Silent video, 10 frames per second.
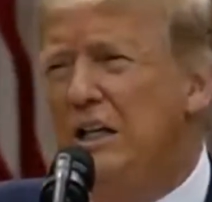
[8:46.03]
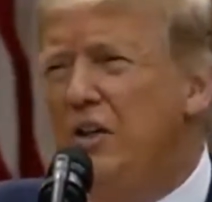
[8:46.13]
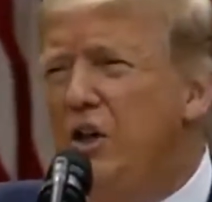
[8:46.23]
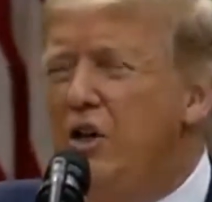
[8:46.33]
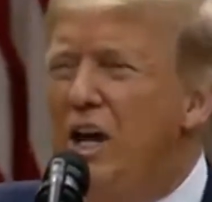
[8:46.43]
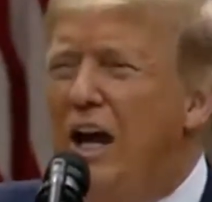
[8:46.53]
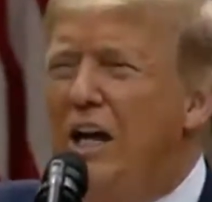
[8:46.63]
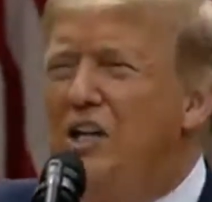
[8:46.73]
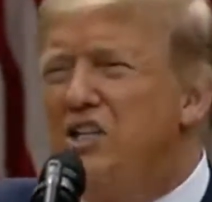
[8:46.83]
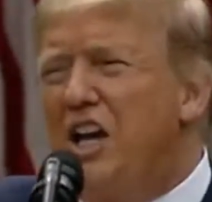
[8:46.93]
The
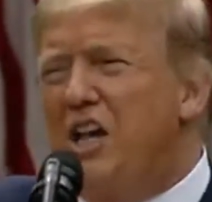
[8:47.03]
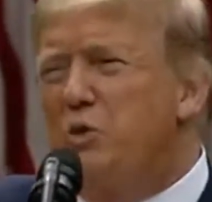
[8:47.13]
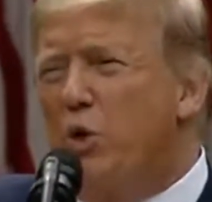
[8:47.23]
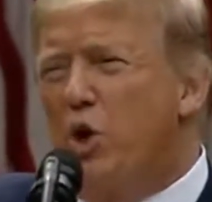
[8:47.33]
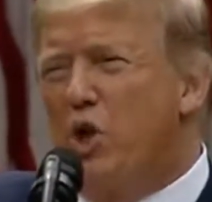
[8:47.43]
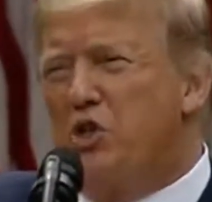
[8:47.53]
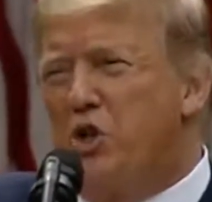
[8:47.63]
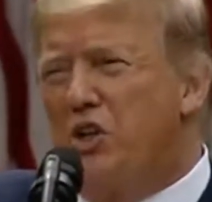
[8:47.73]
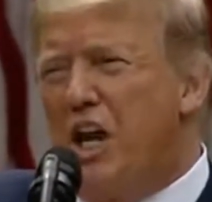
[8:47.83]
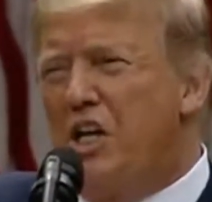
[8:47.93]
United States will also
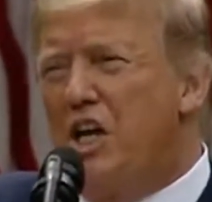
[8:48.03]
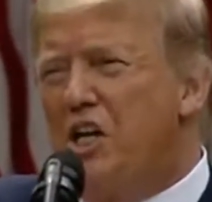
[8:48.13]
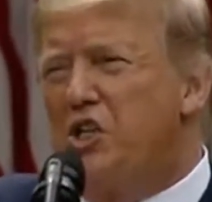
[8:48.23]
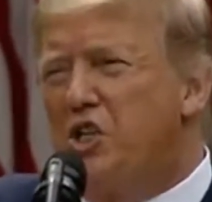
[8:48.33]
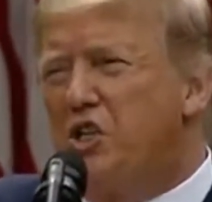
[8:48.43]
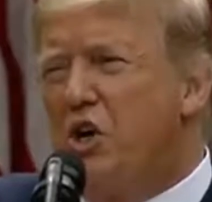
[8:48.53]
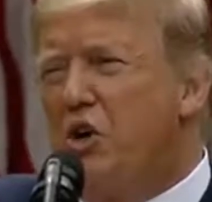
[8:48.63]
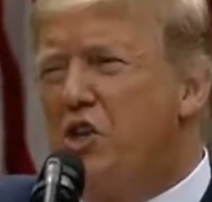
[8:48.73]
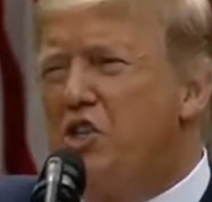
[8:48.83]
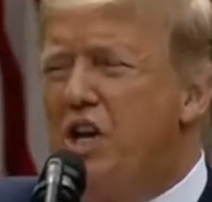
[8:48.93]
take
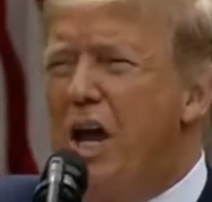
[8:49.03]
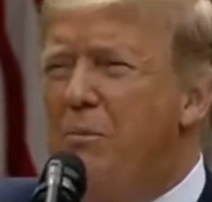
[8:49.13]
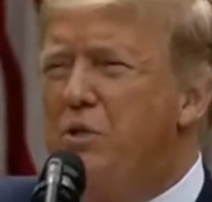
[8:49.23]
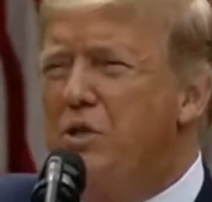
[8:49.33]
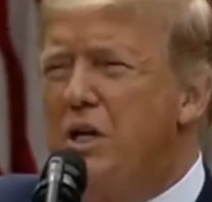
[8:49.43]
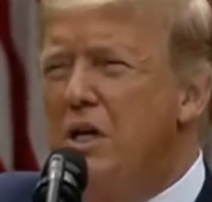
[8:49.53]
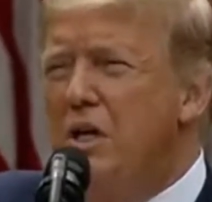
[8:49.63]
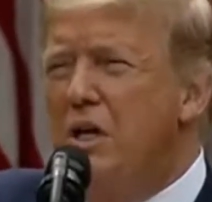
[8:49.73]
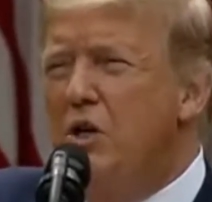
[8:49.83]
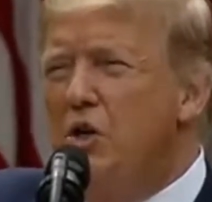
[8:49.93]
necessary steps
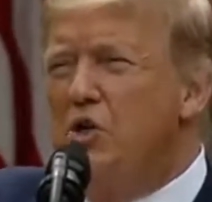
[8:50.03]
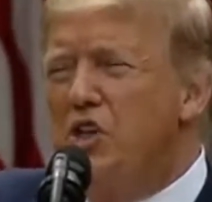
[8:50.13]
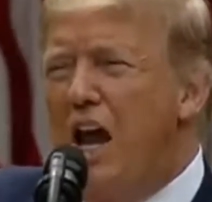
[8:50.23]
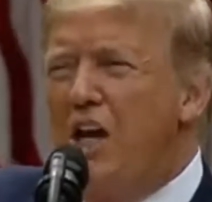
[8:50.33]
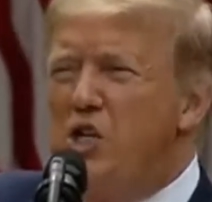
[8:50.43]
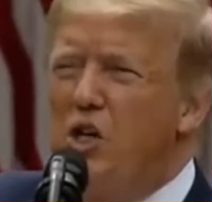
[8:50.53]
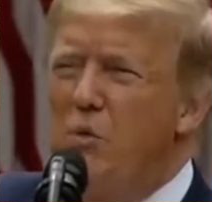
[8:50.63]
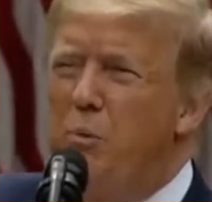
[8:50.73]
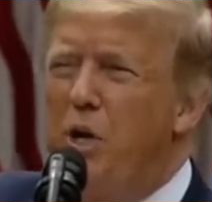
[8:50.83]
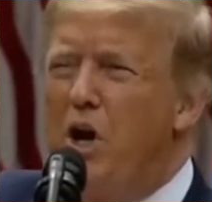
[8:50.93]
to sanction
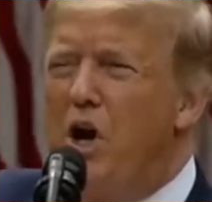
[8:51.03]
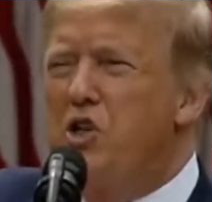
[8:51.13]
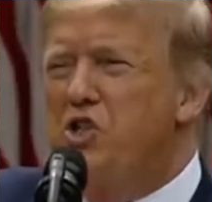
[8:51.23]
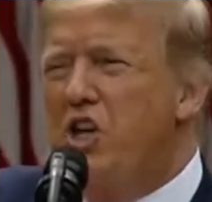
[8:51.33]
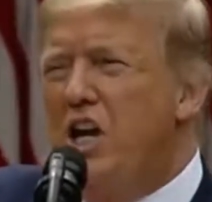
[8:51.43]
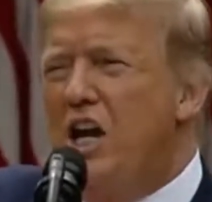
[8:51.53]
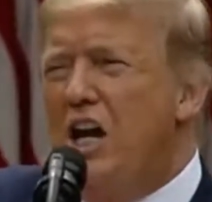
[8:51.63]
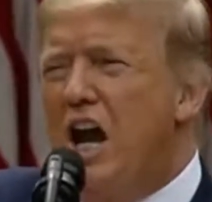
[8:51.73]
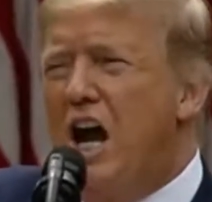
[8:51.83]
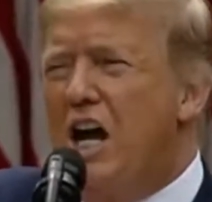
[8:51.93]
PRC
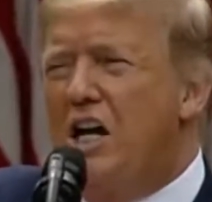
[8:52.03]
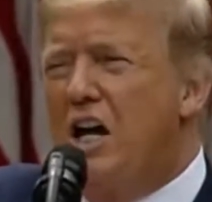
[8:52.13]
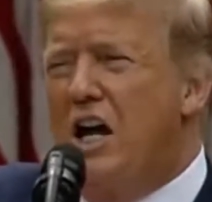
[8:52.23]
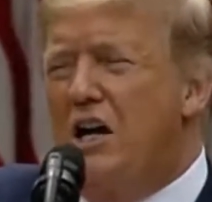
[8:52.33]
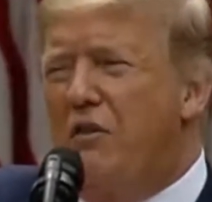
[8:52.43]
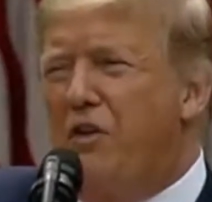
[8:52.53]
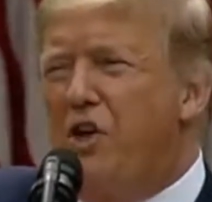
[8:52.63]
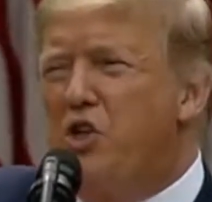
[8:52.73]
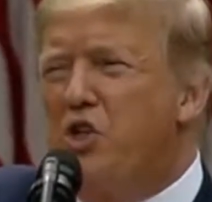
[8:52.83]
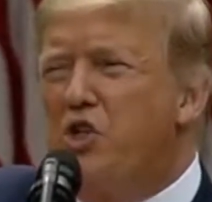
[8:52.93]
and Hong Kong
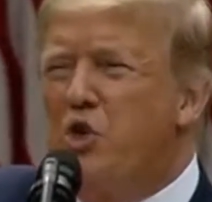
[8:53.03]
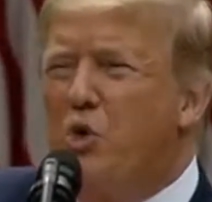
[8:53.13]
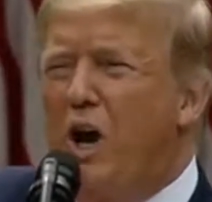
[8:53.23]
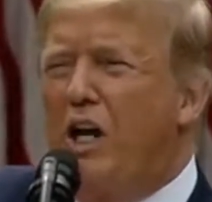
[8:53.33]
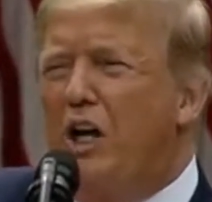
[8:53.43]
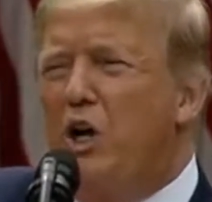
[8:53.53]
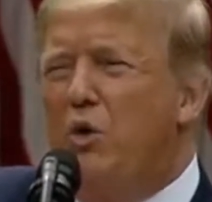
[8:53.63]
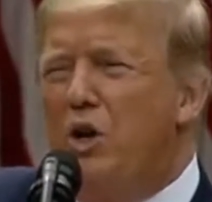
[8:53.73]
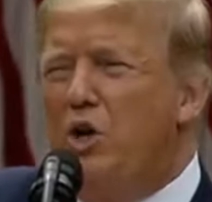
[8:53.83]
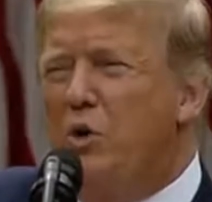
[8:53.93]
officials directly or
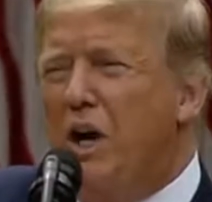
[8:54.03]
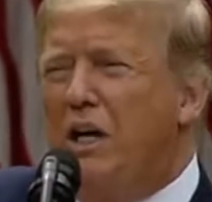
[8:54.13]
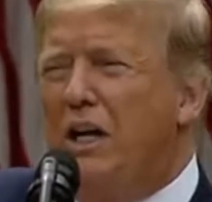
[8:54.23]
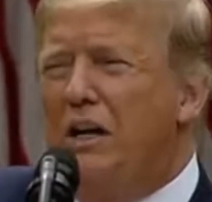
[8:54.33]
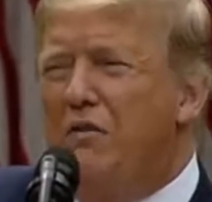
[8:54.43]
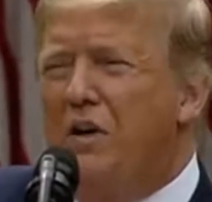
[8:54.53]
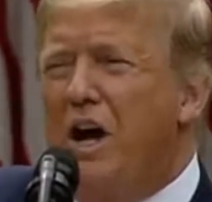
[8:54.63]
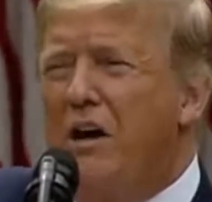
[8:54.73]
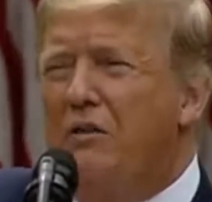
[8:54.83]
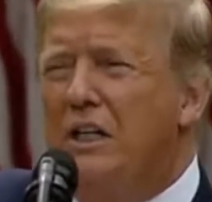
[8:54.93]
indirectly
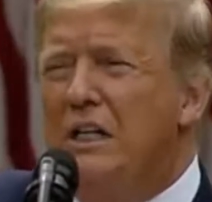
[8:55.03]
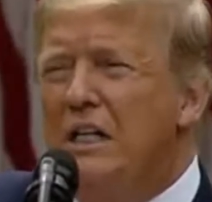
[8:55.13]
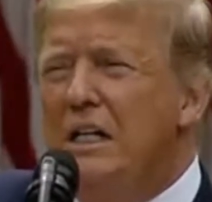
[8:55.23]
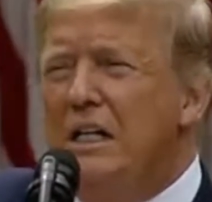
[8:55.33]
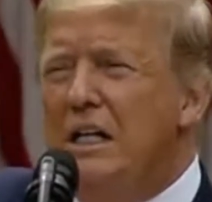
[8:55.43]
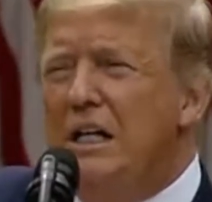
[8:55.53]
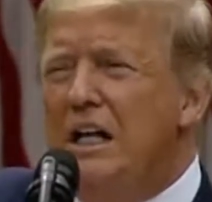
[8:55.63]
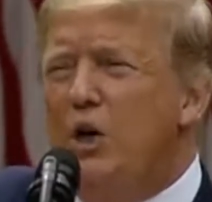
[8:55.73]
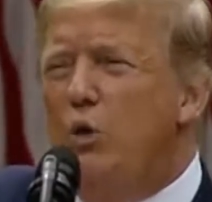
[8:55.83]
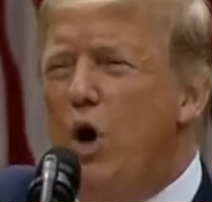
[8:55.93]
involved
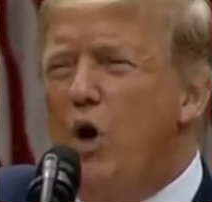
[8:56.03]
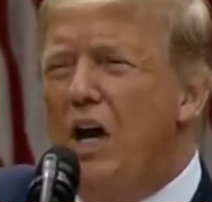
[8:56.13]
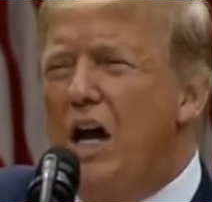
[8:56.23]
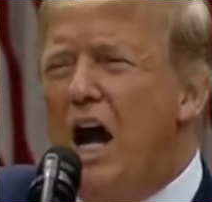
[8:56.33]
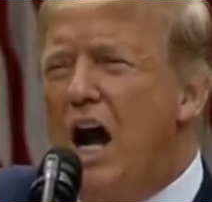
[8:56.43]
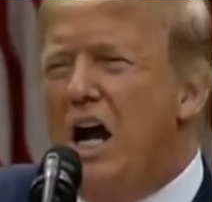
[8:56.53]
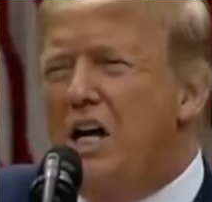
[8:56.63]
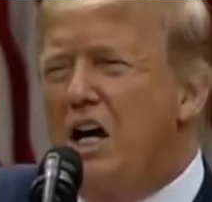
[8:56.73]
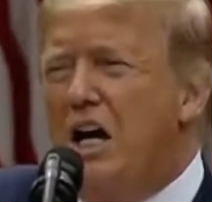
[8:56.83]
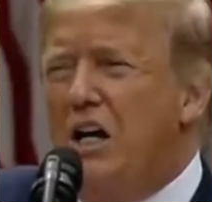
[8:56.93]
in eroding Hong
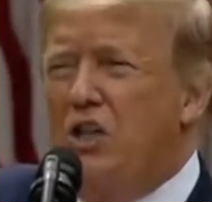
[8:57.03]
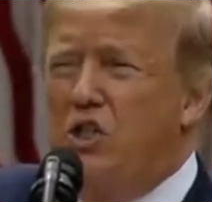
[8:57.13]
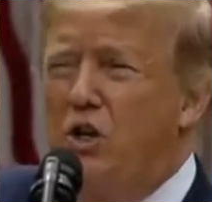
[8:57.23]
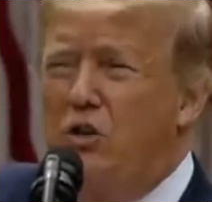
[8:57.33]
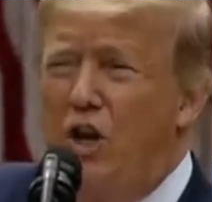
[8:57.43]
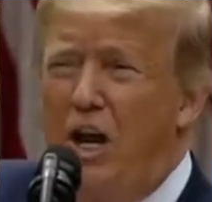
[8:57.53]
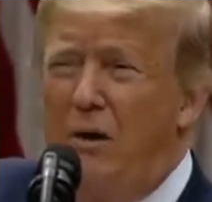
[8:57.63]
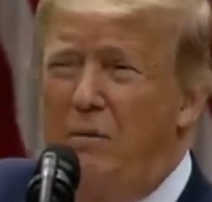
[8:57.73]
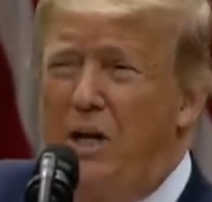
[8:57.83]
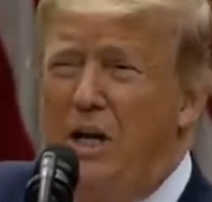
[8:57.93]
Kong's
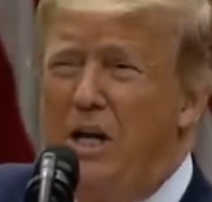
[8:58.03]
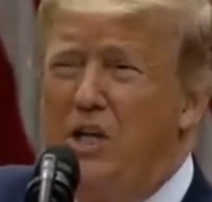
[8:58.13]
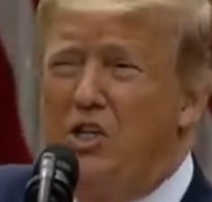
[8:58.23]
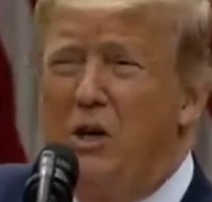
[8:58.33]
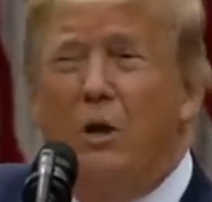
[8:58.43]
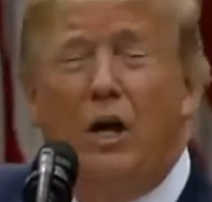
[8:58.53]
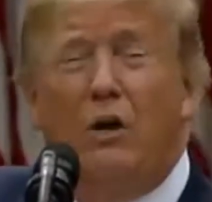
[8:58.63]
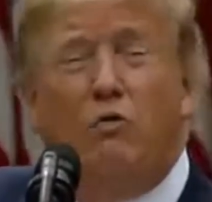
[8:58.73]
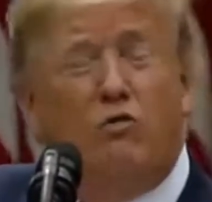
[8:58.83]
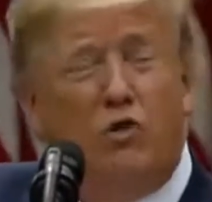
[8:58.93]
autonomy and
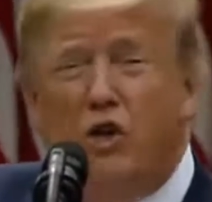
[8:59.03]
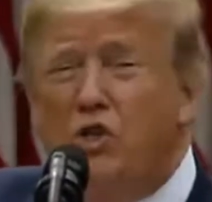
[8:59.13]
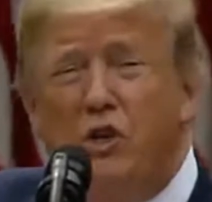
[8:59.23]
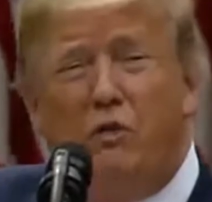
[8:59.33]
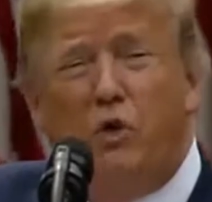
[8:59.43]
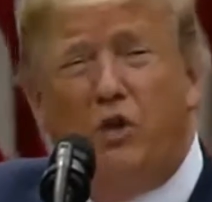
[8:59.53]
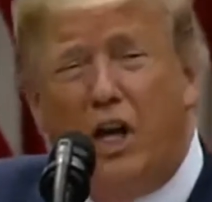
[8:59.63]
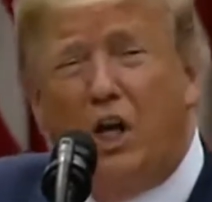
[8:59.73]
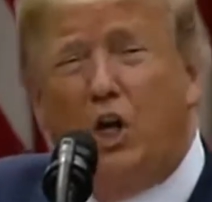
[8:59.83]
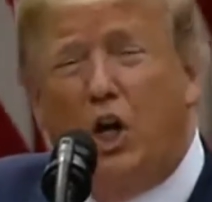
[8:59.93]
just, if you
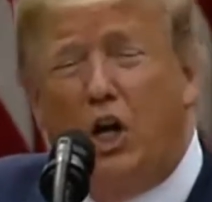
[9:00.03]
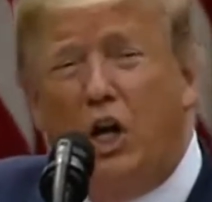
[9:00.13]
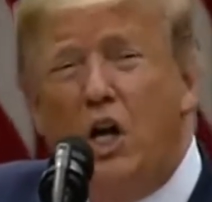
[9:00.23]
take a look,